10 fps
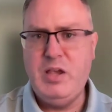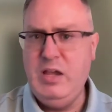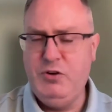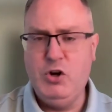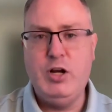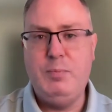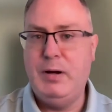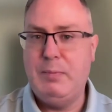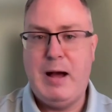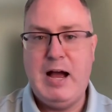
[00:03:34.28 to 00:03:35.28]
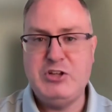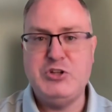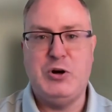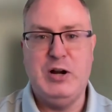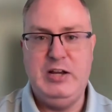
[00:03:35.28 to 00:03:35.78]
if you're going to put a pie
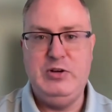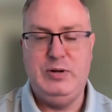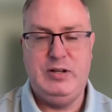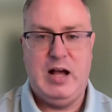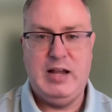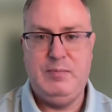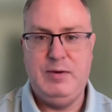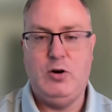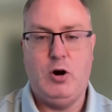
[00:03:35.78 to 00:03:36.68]
chart into a document